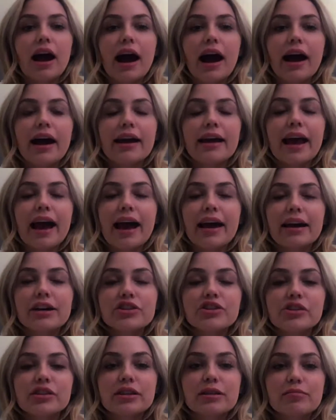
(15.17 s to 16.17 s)
I
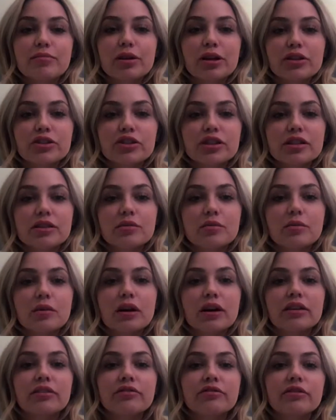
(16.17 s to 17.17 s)
actually purchased
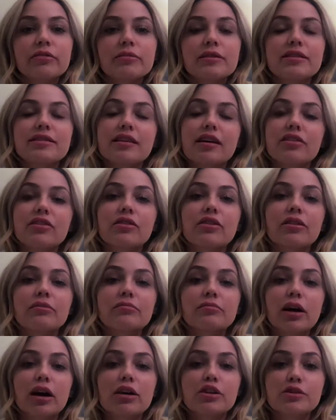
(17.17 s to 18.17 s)
one from a seller
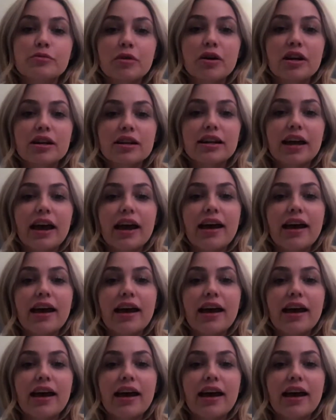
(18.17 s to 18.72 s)
on Poshmark